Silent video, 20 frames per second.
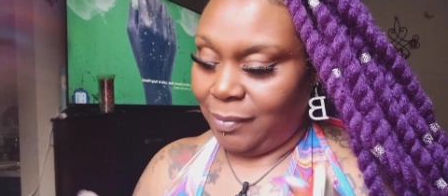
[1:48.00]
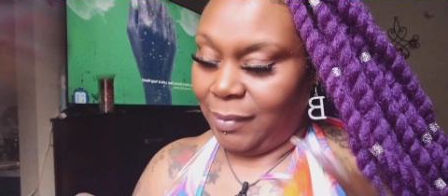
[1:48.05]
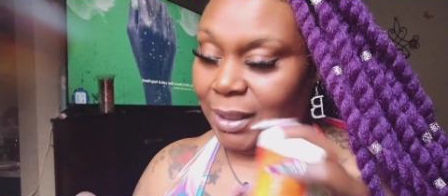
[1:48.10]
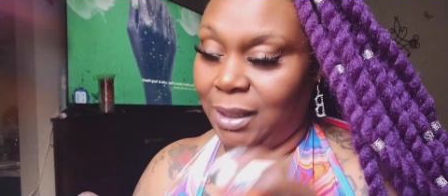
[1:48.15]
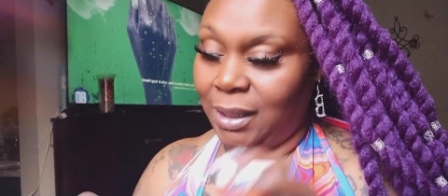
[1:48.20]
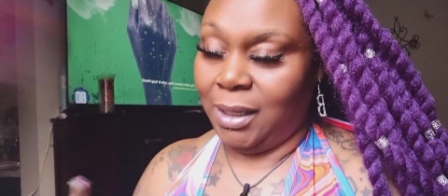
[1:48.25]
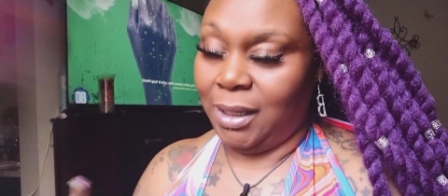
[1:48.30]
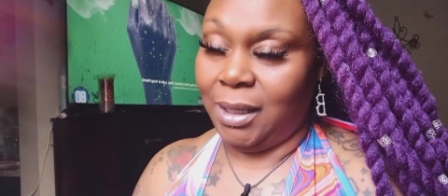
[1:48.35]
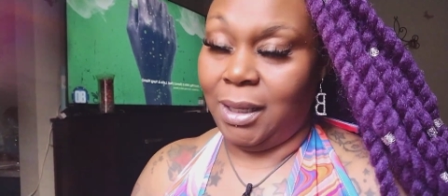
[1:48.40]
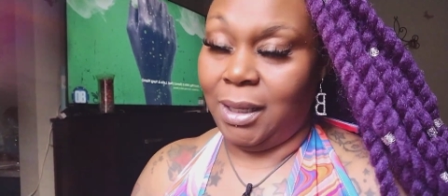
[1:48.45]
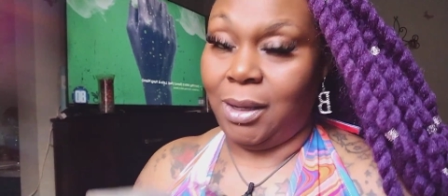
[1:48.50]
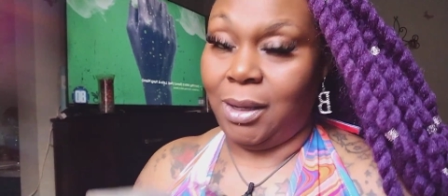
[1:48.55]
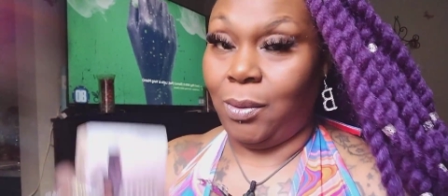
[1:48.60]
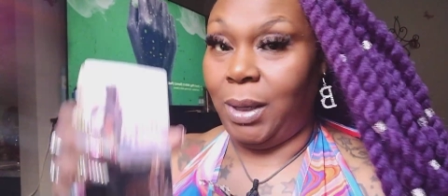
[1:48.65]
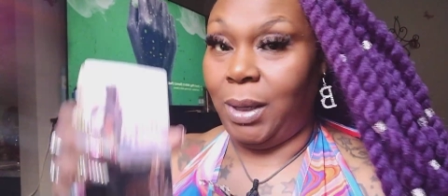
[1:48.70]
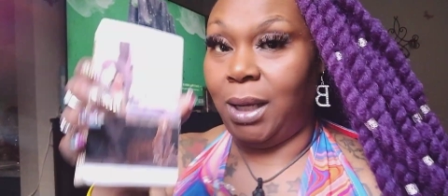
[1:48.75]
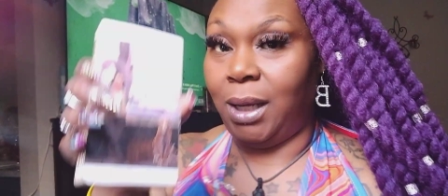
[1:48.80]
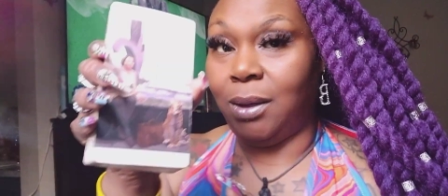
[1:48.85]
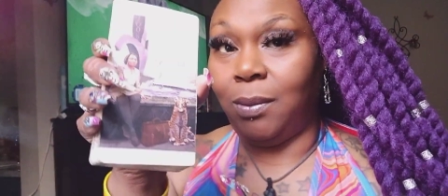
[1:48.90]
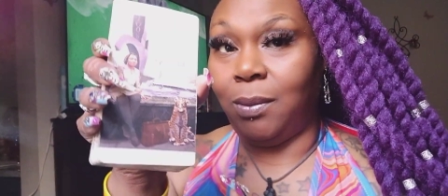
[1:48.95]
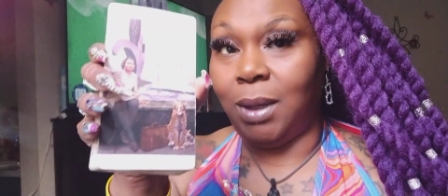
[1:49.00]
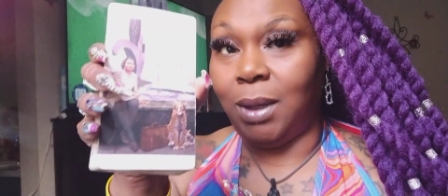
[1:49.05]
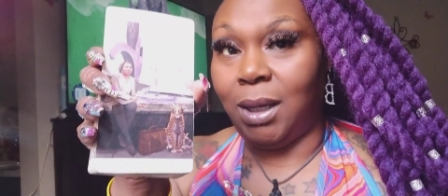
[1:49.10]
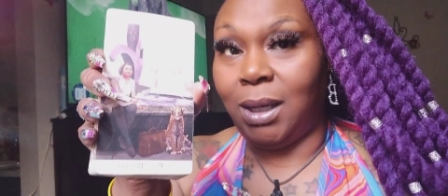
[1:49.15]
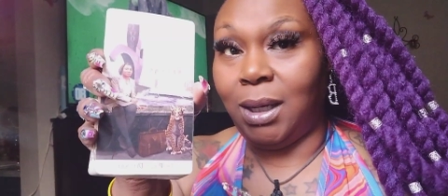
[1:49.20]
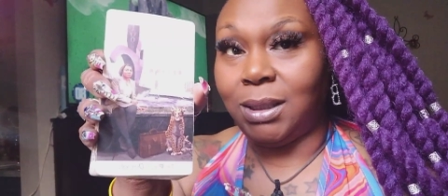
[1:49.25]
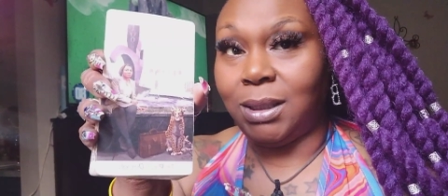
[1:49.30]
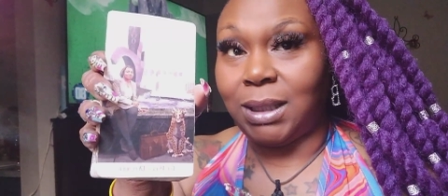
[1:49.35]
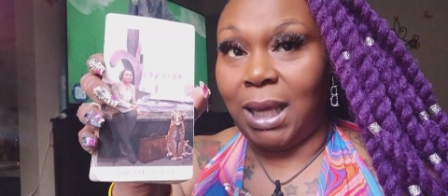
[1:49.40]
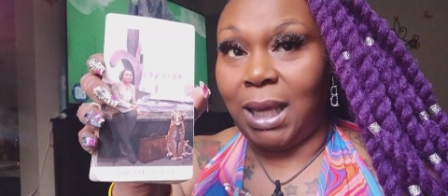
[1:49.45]
Look, Queen of
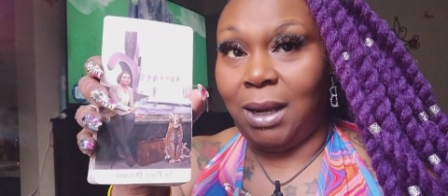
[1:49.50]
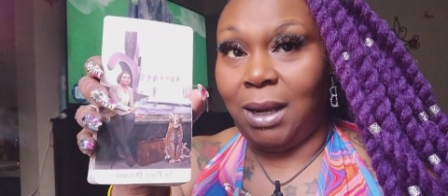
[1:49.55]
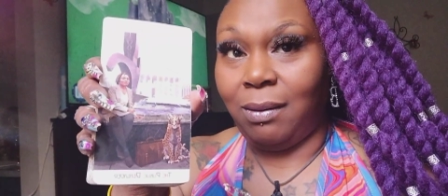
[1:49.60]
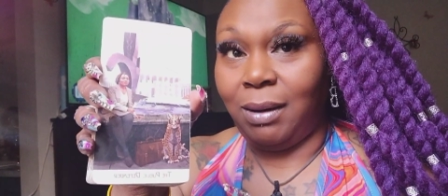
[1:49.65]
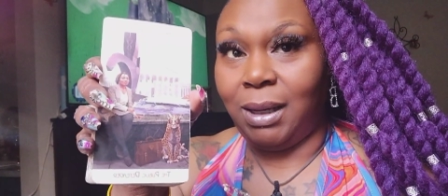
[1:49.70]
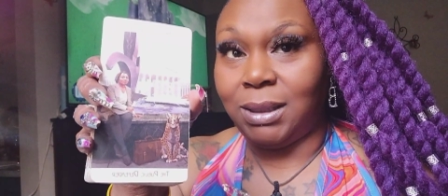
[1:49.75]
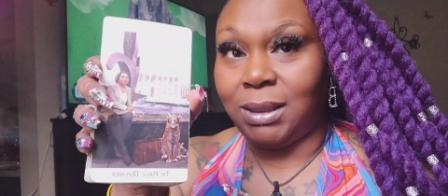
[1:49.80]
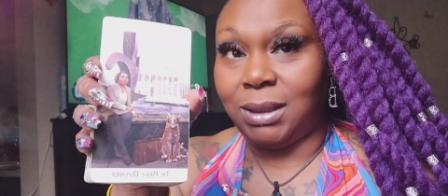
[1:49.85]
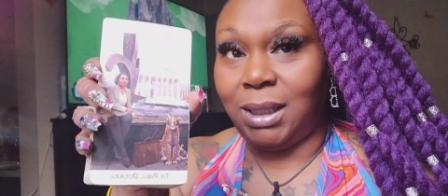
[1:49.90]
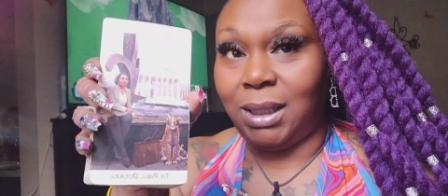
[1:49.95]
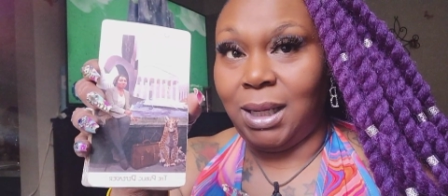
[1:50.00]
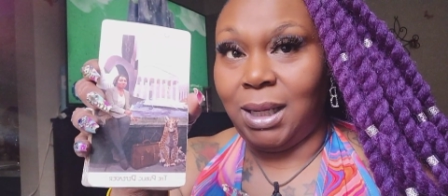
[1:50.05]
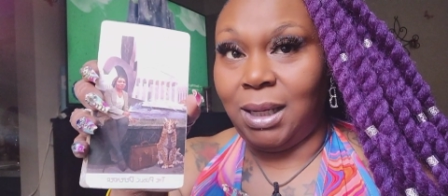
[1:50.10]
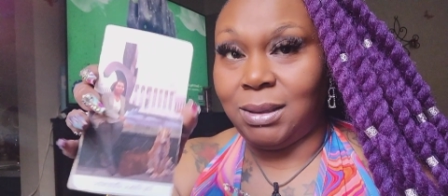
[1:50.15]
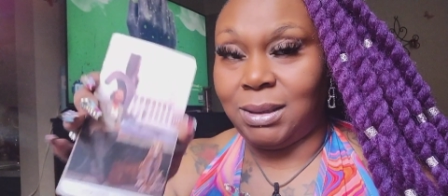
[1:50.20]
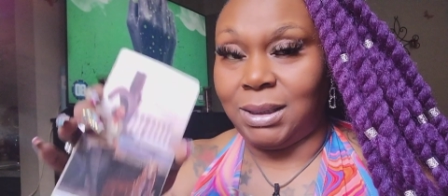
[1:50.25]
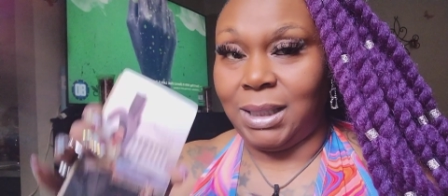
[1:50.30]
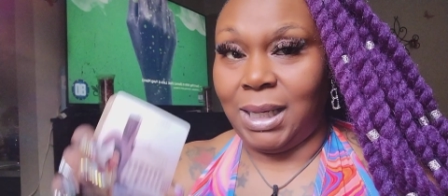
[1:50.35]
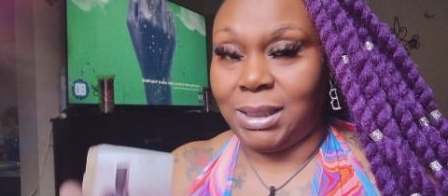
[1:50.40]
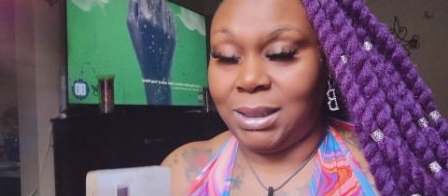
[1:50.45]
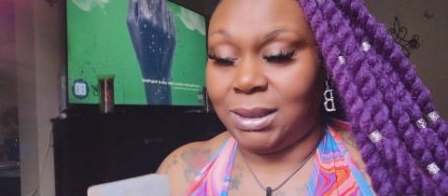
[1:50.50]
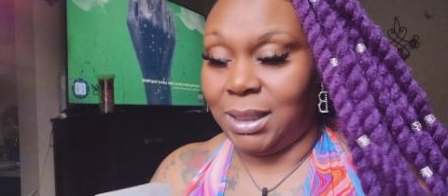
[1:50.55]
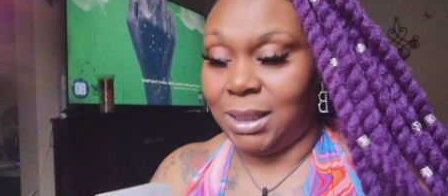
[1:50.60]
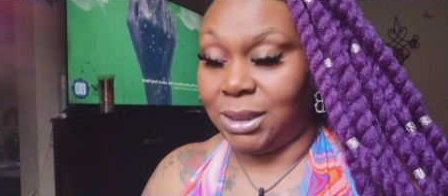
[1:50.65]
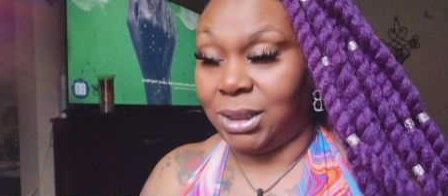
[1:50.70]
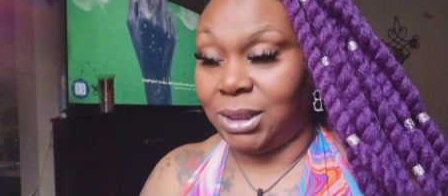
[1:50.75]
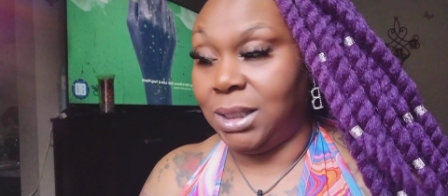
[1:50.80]
Wands, Aries, Leo, Sagittarius.